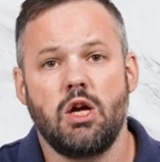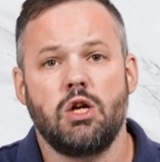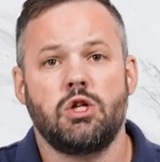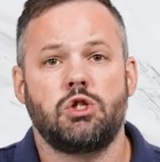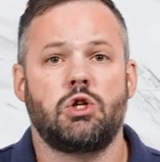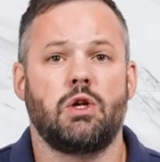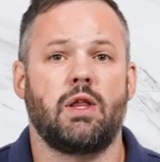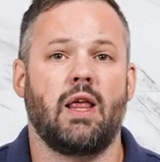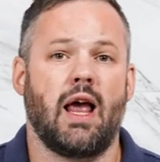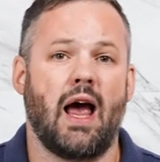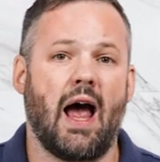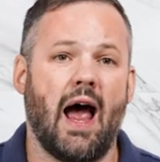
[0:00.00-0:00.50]

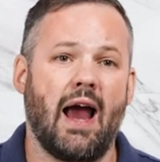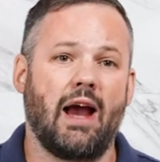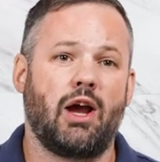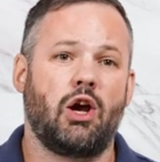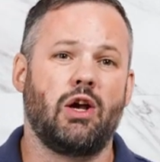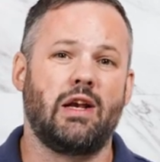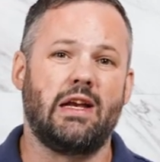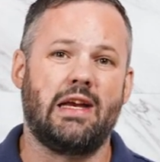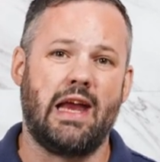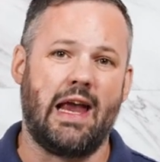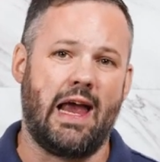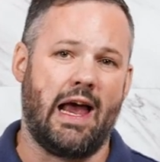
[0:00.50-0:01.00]
so that I
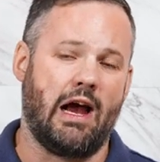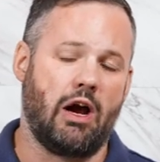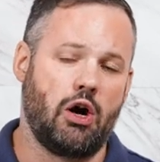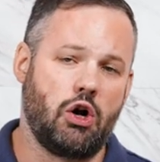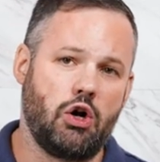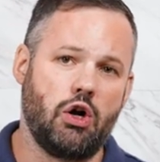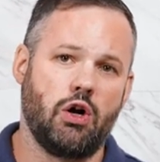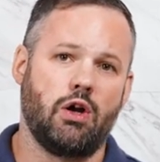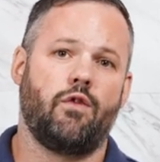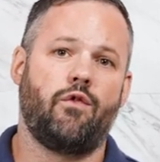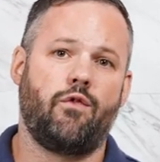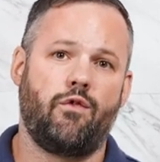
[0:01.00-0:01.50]
could get a
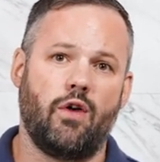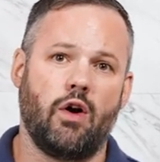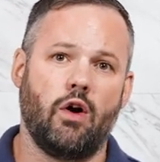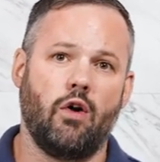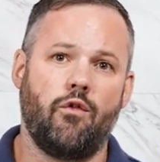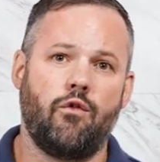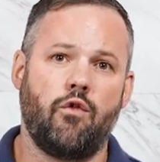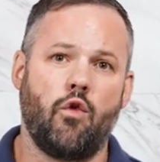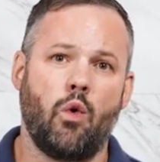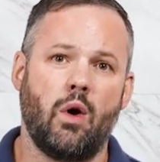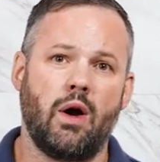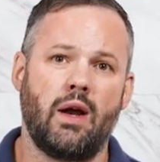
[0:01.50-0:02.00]
good
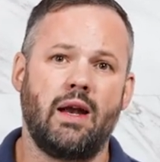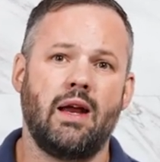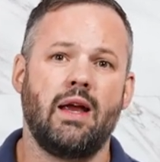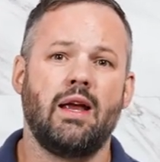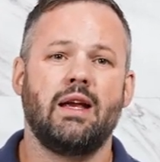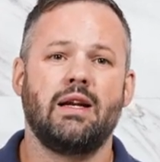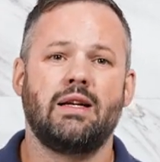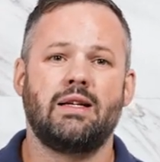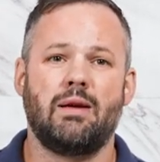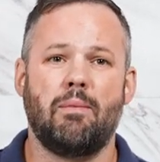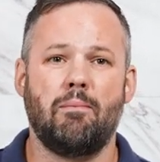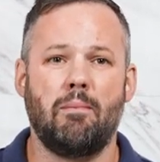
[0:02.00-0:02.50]
feel for it
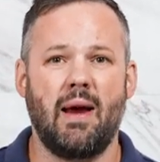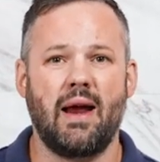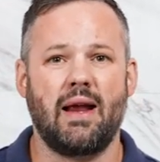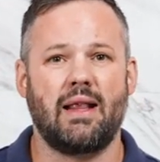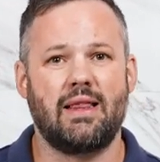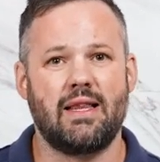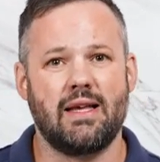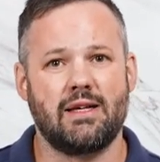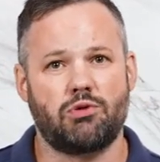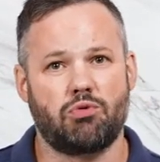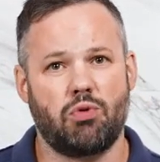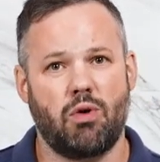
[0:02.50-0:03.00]
to
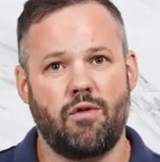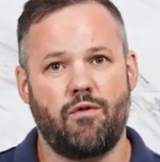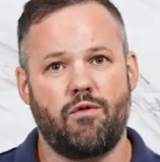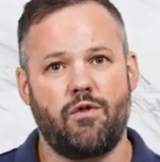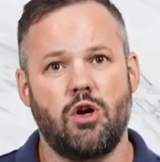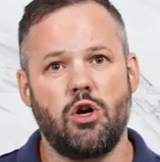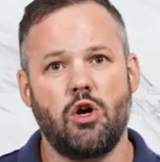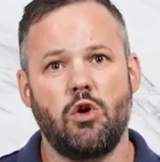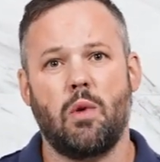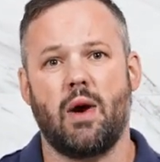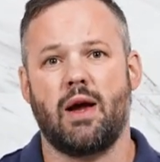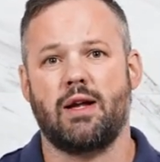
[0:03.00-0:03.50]
make this
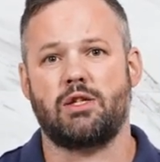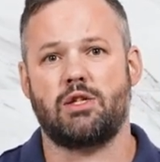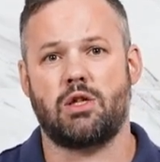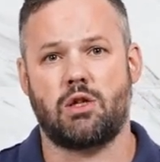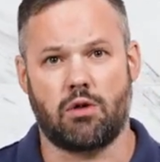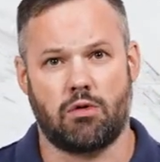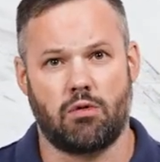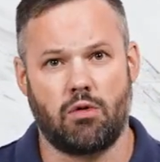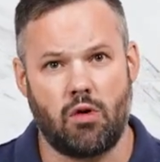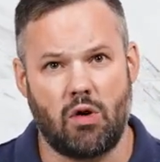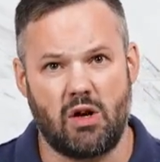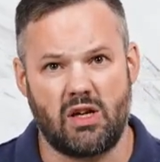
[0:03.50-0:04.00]
review as
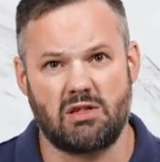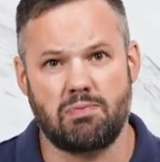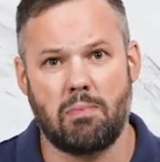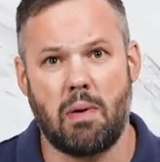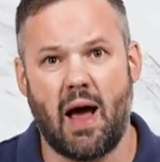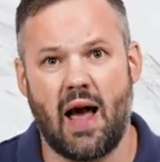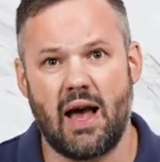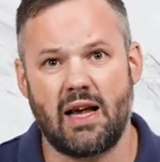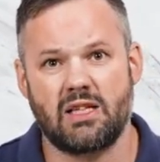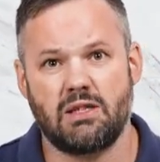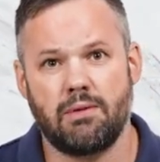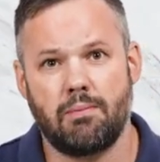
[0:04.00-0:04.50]
thorough as
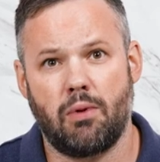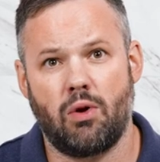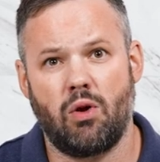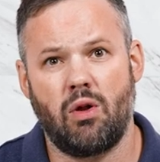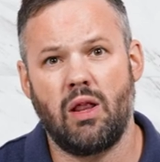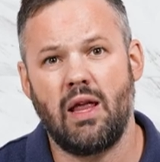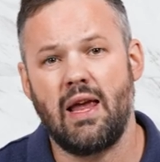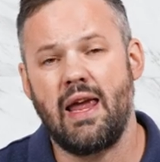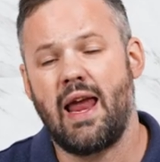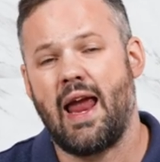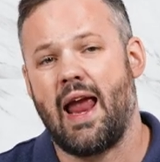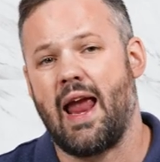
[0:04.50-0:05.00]

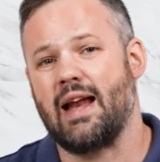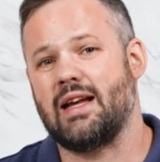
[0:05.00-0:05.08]
possible.